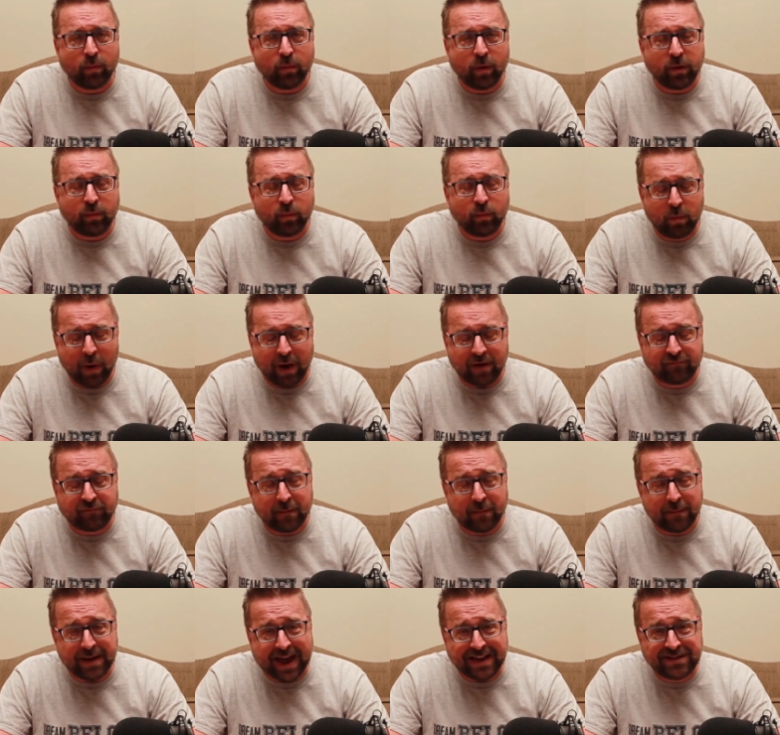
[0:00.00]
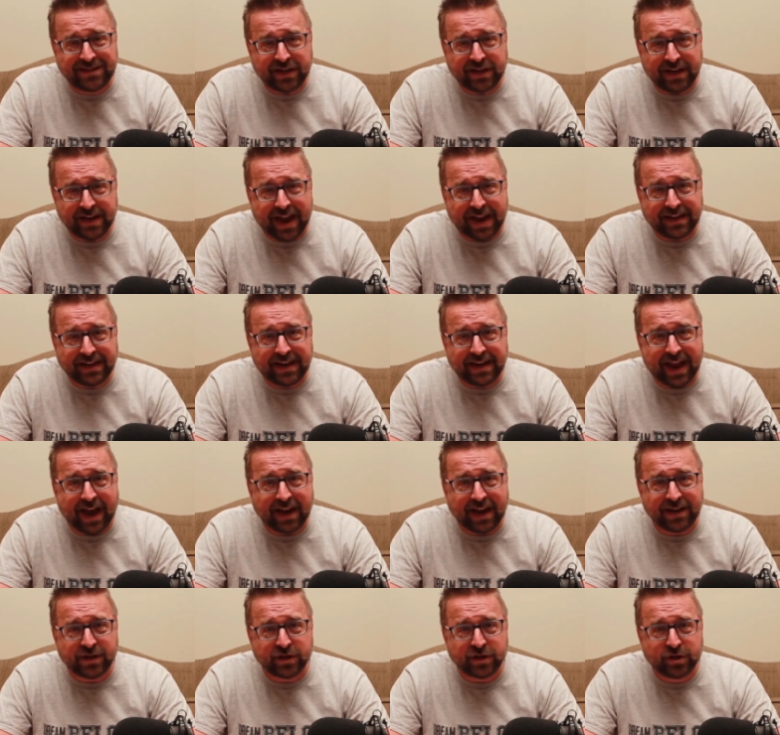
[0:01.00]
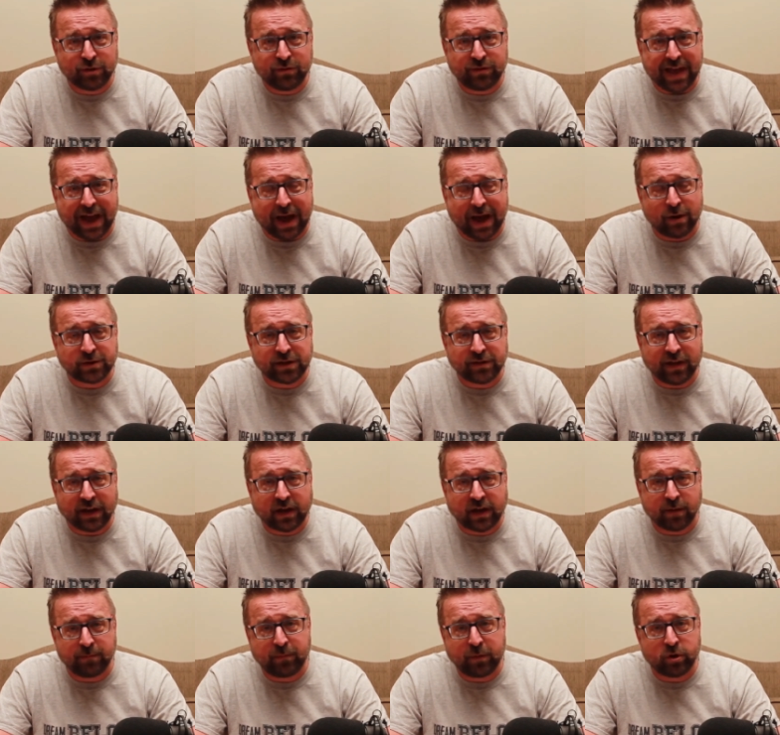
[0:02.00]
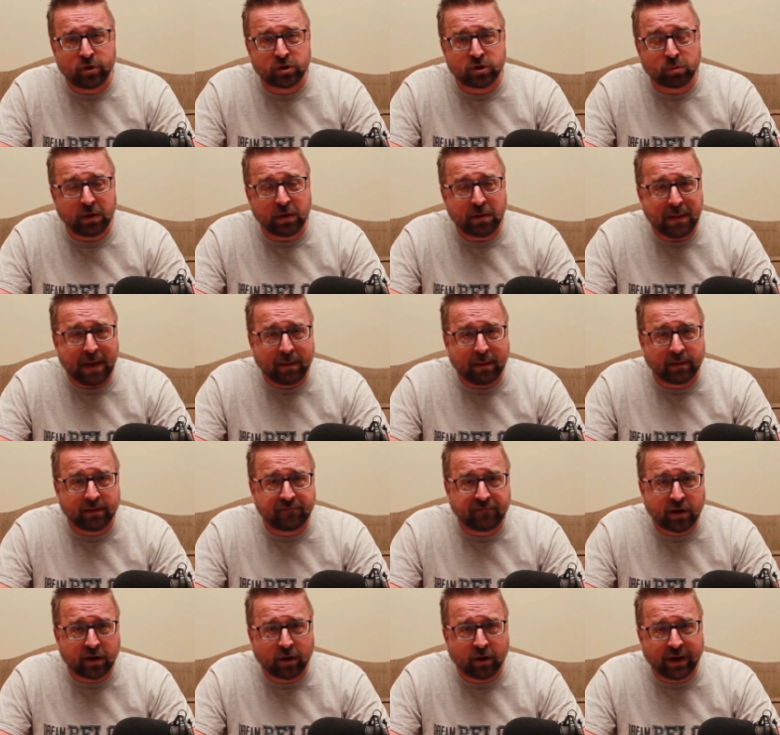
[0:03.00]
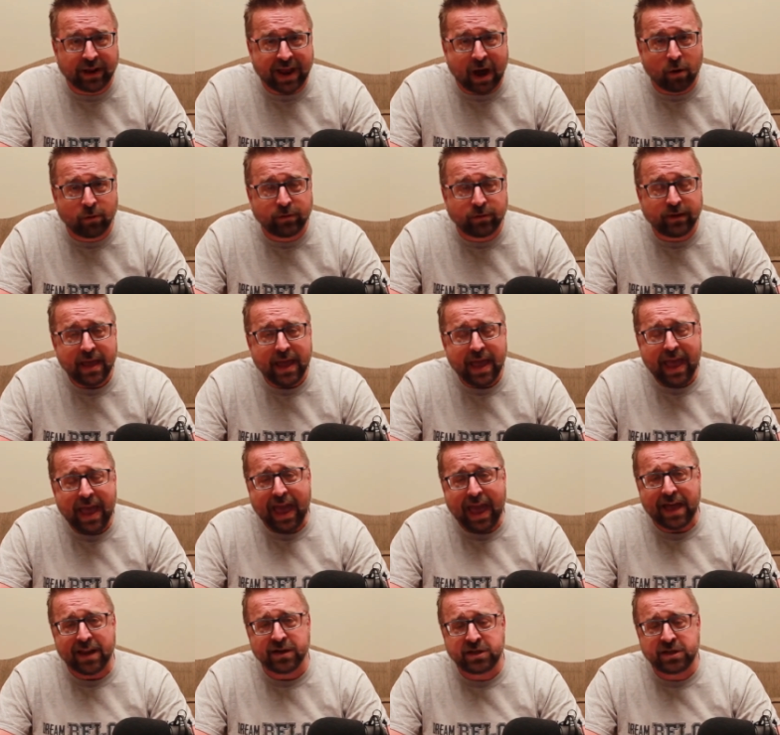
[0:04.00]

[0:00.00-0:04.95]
that when we went from 1999 to 2000, the computers wouldn't be able to figure it out.